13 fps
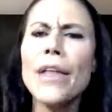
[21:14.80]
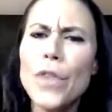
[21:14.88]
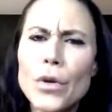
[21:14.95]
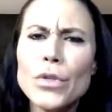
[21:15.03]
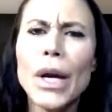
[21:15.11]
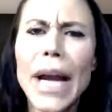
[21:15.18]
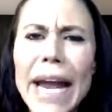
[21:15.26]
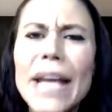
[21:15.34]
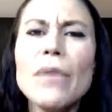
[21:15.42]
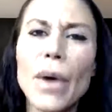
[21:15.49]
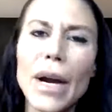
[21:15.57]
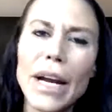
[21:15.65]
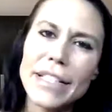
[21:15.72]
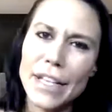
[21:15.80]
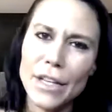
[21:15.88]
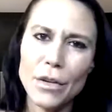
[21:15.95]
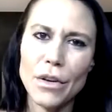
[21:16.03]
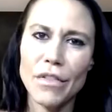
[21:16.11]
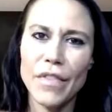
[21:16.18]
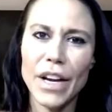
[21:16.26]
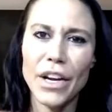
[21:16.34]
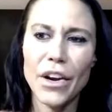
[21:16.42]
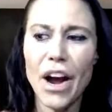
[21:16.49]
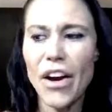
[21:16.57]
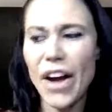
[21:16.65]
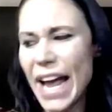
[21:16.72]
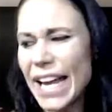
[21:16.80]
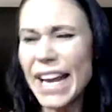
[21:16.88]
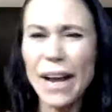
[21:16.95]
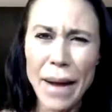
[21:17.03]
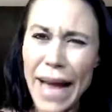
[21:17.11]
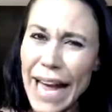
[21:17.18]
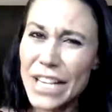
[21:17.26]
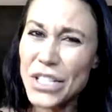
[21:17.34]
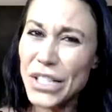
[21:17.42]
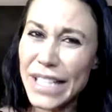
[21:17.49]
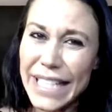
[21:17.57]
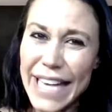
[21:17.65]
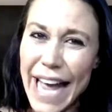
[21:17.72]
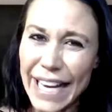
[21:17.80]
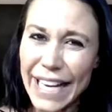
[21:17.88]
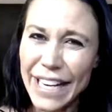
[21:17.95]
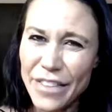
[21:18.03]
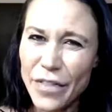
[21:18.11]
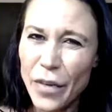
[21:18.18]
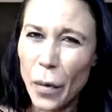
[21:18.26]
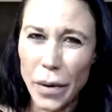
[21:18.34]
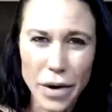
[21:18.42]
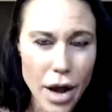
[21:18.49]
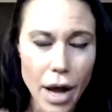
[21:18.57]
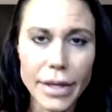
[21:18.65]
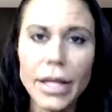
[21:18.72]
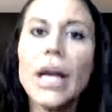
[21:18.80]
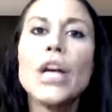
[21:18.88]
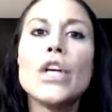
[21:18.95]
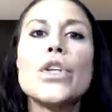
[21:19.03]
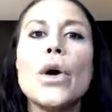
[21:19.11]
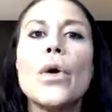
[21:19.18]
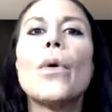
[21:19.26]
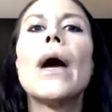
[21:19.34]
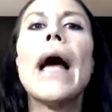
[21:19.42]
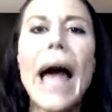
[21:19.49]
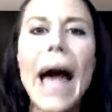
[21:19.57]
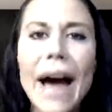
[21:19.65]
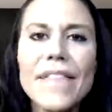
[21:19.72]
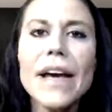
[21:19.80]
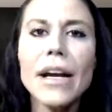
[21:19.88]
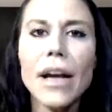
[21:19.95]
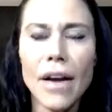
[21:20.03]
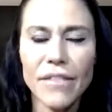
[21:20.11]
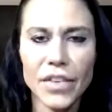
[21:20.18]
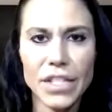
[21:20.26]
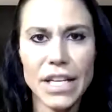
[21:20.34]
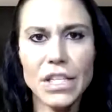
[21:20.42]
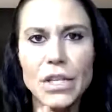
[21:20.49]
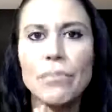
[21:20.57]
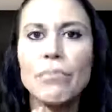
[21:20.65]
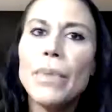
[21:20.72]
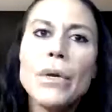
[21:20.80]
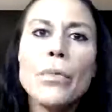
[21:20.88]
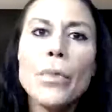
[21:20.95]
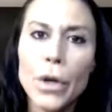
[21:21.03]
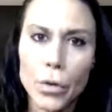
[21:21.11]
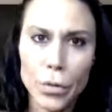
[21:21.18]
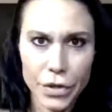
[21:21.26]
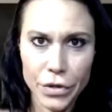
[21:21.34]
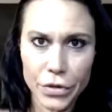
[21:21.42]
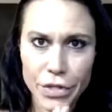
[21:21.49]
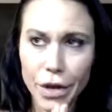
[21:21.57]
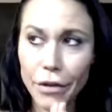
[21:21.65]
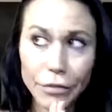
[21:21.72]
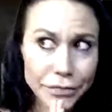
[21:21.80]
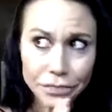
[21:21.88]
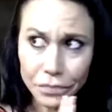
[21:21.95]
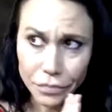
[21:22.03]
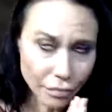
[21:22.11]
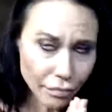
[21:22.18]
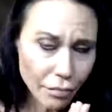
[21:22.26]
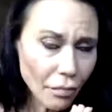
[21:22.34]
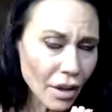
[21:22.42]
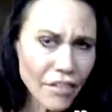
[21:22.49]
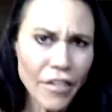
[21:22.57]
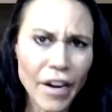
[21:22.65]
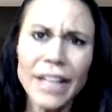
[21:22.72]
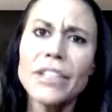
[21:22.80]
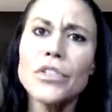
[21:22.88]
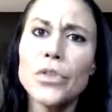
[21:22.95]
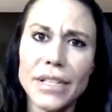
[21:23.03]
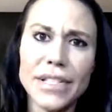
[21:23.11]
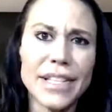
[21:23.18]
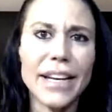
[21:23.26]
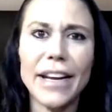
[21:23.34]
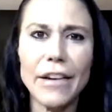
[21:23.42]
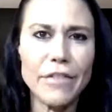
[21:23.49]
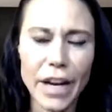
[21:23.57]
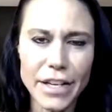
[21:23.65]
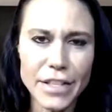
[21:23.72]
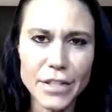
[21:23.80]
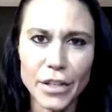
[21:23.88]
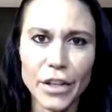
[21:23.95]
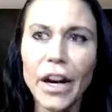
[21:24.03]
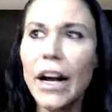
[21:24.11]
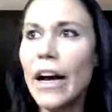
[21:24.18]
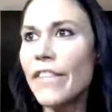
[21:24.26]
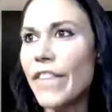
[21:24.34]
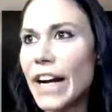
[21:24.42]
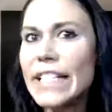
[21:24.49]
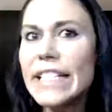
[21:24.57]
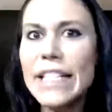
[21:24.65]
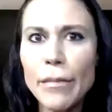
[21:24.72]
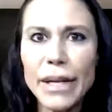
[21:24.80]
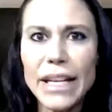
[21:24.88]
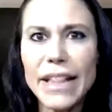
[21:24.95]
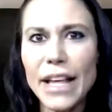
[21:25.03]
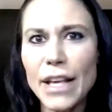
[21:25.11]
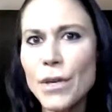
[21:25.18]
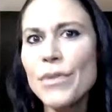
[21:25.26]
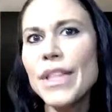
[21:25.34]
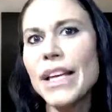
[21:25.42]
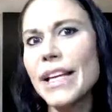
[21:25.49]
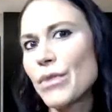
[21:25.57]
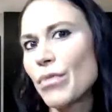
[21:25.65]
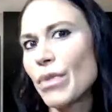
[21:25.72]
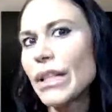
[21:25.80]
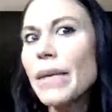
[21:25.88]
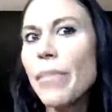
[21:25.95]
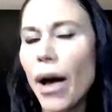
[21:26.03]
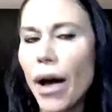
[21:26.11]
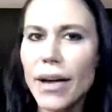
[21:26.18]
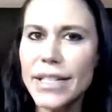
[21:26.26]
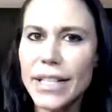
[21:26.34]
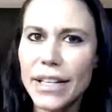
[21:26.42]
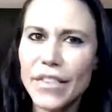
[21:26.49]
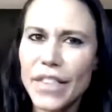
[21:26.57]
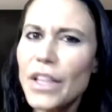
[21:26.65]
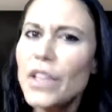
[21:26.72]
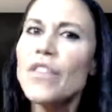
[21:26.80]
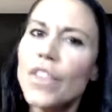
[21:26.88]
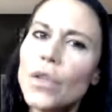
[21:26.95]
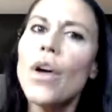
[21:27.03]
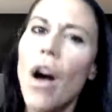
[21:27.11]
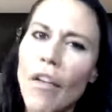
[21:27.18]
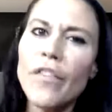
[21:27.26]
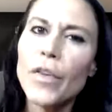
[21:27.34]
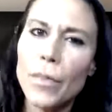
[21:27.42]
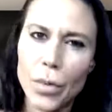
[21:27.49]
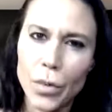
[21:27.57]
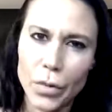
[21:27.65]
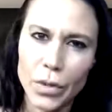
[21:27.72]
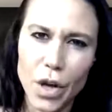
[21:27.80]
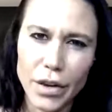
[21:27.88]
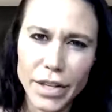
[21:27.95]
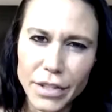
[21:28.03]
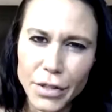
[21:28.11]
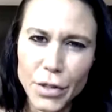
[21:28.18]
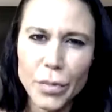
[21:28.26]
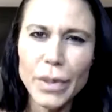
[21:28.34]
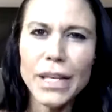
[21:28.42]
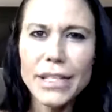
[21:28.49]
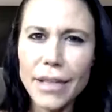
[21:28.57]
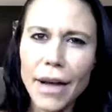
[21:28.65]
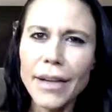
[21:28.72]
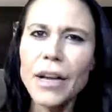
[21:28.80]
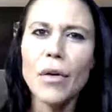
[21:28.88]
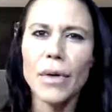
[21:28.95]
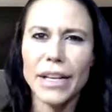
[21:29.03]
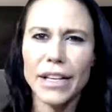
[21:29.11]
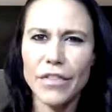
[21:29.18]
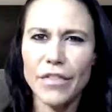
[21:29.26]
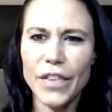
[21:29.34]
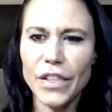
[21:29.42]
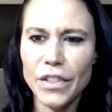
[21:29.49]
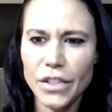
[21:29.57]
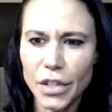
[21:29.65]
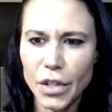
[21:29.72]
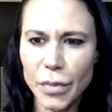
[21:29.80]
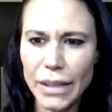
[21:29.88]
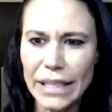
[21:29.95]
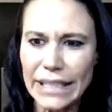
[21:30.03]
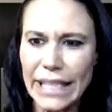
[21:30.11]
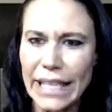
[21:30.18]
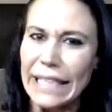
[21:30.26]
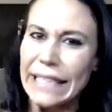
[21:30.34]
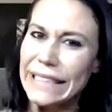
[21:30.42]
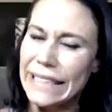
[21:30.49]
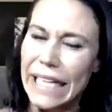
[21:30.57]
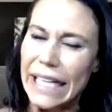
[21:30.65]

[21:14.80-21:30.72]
those are 8 ways that you can figure out, hey, am I actually negative or not? So have that conversation, be real with yourself. Find a trusted advisor, find somebody that you think is really positive, that you feel comfortable with talking to, because I know it can feel a little bit like